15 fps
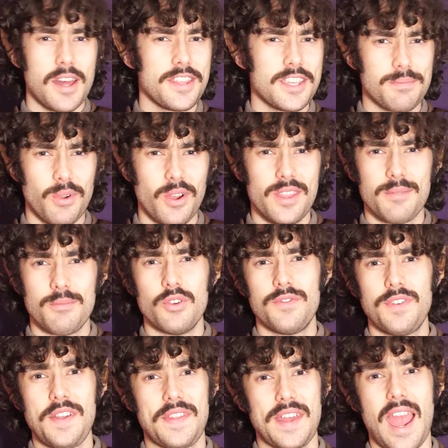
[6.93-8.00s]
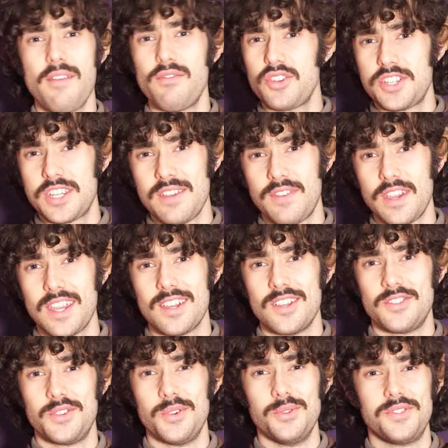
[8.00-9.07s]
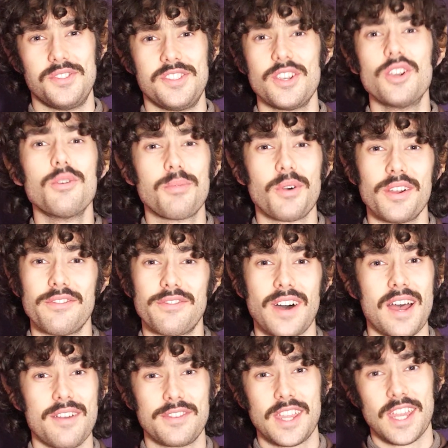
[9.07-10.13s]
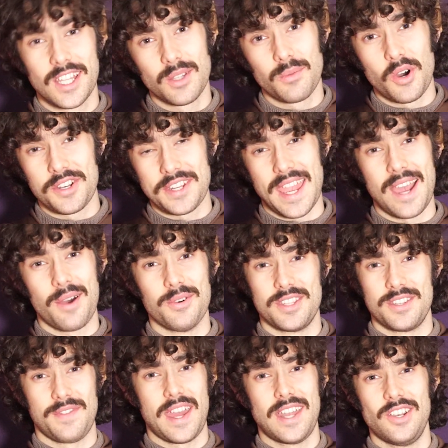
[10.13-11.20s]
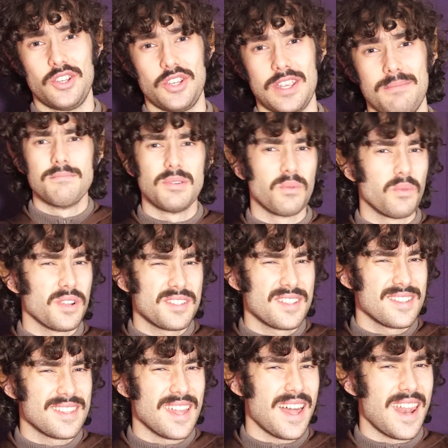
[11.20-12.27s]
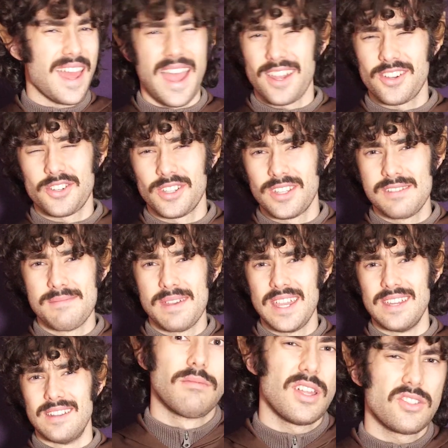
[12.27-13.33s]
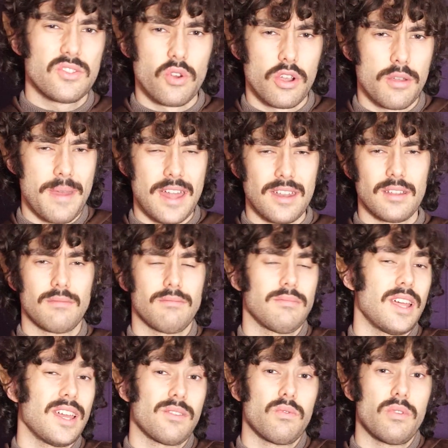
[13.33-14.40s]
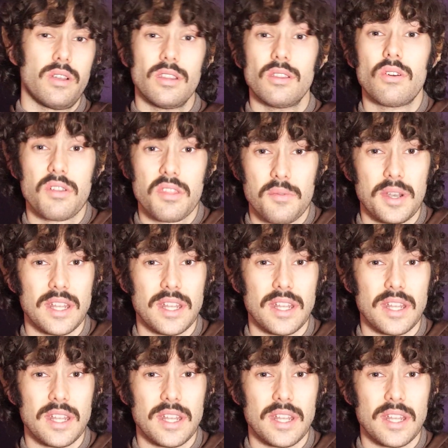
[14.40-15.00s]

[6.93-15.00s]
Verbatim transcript: By this point in the movie, the average TV has used 0.5 kilowatt hours of energy. But what does that actually mean? Let's talk about it like we're in Lord of the